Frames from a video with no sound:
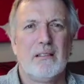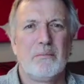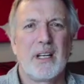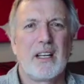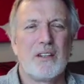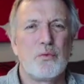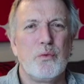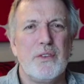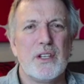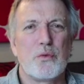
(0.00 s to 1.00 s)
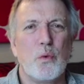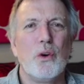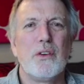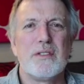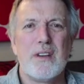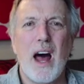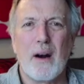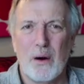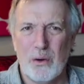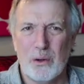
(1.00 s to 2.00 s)
because this world is not
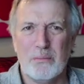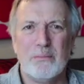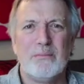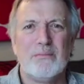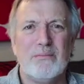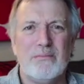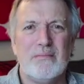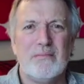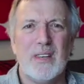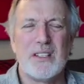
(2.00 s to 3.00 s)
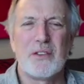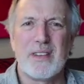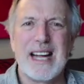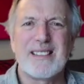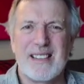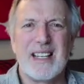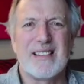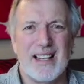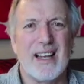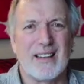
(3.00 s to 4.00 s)
our home. And so that's the
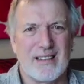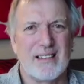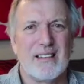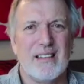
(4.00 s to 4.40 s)
intent.